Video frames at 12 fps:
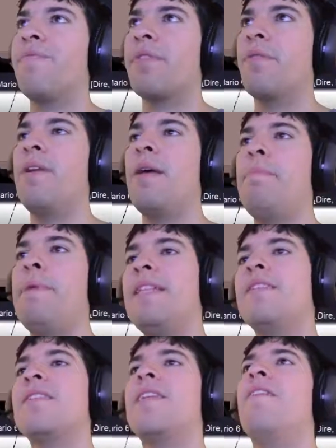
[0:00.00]
when I beat
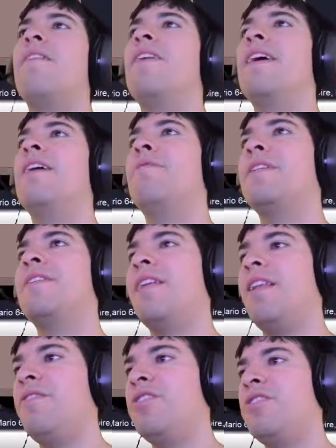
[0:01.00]
this level and hit restart
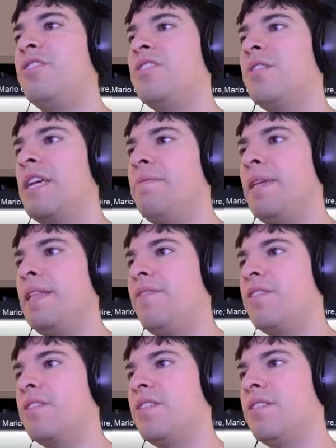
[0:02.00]
level, it should give me
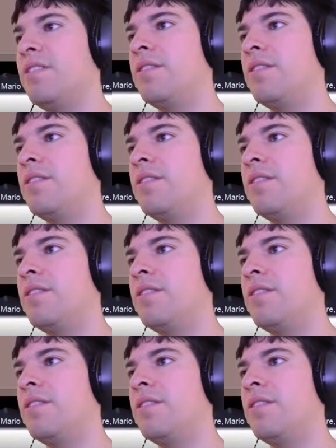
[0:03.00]
level 2.